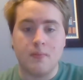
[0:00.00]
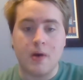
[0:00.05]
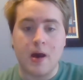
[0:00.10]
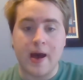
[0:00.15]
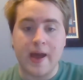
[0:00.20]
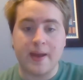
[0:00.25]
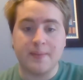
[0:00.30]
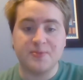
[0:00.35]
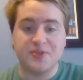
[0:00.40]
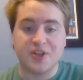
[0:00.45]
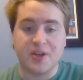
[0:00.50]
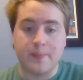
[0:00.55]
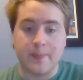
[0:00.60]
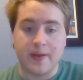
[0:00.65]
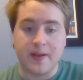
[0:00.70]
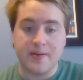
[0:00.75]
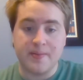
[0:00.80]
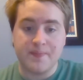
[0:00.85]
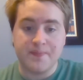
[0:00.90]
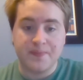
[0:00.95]
Hi, I'm Jacob
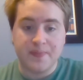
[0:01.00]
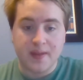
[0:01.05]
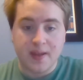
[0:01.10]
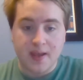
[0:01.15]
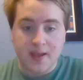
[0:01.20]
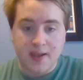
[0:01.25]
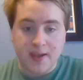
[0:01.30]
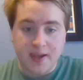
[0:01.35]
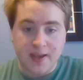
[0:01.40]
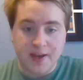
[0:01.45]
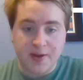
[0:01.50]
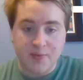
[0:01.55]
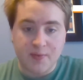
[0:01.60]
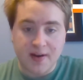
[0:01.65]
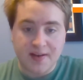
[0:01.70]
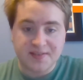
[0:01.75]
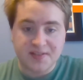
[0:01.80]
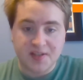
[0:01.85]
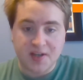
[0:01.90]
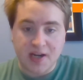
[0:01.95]
Pettit. Any
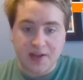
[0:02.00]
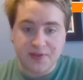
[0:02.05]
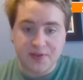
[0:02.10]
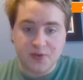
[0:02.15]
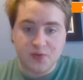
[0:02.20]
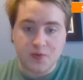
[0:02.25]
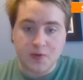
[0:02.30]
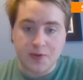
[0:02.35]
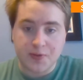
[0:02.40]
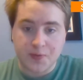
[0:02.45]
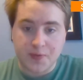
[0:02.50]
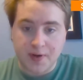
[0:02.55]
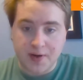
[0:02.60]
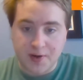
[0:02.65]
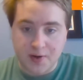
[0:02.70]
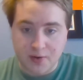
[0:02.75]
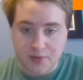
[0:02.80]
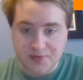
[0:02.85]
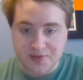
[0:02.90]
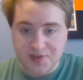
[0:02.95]
rising 9th through 12th grade
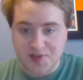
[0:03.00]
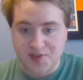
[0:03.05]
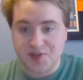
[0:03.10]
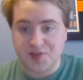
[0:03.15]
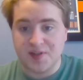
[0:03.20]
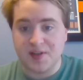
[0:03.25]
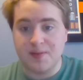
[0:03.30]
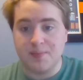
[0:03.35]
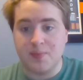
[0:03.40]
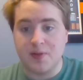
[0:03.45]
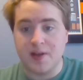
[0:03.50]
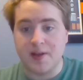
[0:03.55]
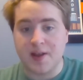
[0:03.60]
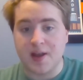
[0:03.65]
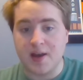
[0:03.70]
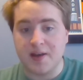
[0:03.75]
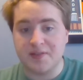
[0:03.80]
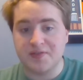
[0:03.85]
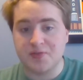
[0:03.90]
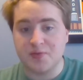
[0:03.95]
girls interested in playing
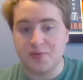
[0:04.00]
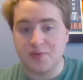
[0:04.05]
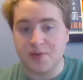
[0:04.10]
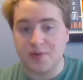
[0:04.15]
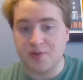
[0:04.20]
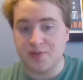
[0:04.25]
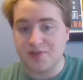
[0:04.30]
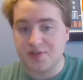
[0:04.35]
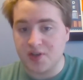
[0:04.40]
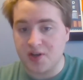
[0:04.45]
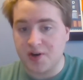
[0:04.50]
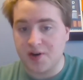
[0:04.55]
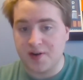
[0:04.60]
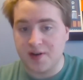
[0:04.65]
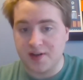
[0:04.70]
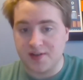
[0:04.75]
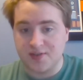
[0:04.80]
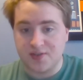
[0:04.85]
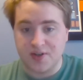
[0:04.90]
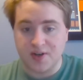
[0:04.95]
high school girls soccer
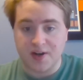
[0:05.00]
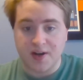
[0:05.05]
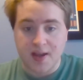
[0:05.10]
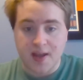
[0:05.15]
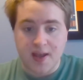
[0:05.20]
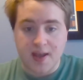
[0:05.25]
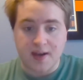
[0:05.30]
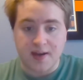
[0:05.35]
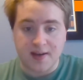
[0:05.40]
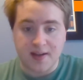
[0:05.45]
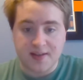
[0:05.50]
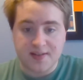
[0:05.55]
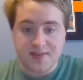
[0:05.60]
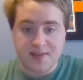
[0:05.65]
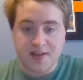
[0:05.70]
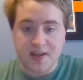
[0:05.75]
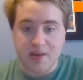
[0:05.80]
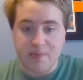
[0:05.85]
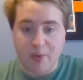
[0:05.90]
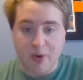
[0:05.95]
next year needs
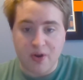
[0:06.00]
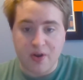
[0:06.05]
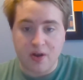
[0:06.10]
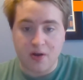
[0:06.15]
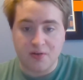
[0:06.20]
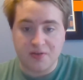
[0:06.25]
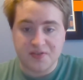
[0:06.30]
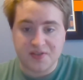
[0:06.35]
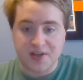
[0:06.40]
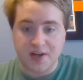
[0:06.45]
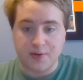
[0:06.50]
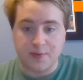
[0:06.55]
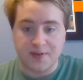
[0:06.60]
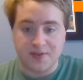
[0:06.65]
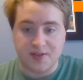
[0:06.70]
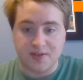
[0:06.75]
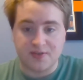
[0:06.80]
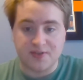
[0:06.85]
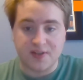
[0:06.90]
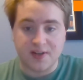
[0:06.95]
to email Coach Sarah
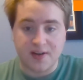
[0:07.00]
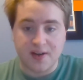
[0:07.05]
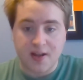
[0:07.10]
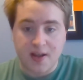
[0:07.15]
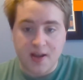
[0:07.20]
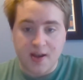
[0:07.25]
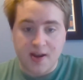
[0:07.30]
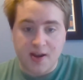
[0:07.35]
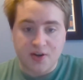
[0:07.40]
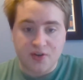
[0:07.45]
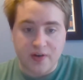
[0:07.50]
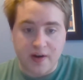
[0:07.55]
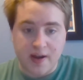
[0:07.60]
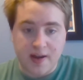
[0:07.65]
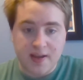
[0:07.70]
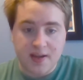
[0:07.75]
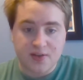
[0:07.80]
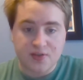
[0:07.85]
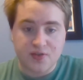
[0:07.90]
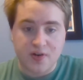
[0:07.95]
Richardson.
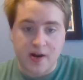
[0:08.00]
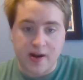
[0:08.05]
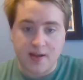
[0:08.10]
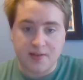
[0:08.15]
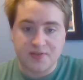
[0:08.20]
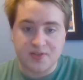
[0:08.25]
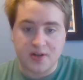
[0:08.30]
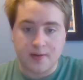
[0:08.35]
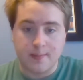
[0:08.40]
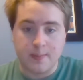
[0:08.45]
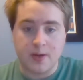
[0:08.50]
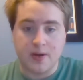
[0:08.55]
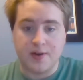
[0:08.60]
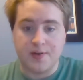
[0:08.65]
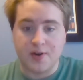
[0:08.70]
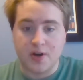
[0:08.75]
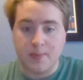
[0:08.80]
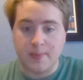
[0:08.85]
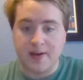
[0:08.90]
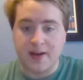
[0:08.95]
Training and tryouts are to be
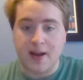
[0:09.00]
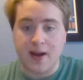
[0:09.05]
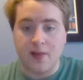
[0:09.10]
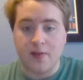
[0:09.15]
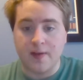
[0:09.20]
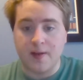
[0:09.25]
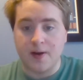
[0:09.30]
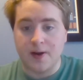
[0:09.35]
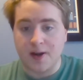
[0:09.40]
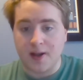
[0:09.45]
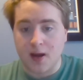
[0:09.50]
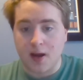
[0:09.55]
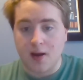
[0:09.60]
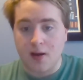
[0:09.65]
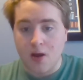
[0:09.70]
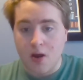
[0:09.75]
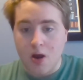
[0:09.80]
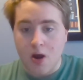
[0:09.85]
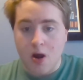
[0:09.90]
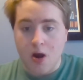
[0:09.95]
determined at a later date.
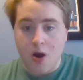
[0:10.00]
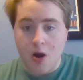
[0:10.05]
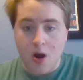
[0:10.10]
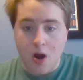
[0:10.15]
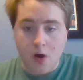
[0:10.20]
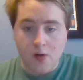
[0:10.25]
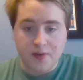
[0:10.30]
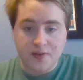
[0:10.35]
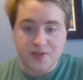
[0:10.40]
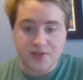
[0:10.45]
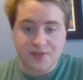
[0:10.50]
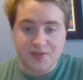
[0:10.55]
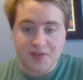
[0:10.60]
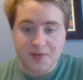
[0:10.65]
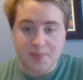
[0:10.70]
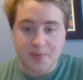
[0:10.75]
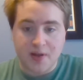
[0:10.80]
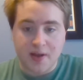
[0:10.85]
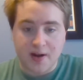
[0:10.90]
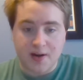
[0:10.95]
All
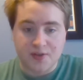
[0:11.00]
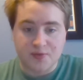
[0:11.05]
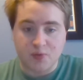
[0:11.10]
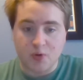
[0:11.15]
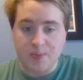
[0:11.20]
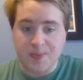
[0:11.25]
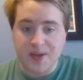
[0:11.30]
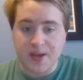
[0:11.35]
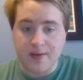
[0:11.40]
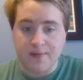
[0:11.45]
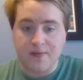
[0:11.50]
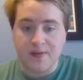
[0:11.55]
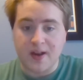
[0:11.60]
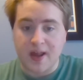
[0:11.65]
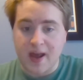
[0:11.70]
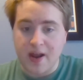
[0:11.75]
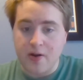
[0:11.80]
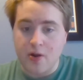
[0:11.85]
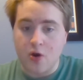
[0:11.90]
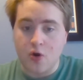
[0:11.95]
interested players will be given
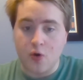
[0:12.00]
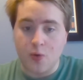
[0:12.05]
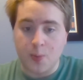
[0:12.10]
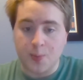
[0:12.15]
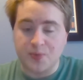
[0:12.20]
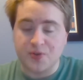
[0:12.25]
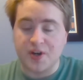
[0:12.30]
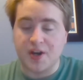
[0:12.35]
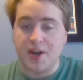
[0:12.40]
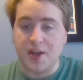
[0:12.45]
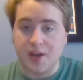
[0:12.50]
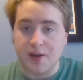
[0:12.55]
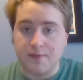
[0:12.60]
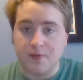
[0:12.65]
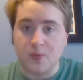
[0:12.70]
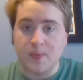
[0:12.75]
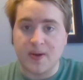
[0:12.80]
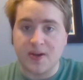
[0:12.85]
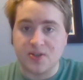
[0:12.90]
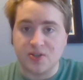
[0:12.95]
at-home training
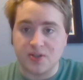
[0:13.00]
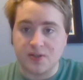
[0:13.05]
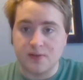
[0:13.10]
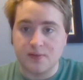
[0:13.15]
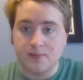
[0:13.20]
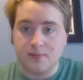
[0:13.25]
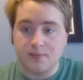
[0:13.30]
information.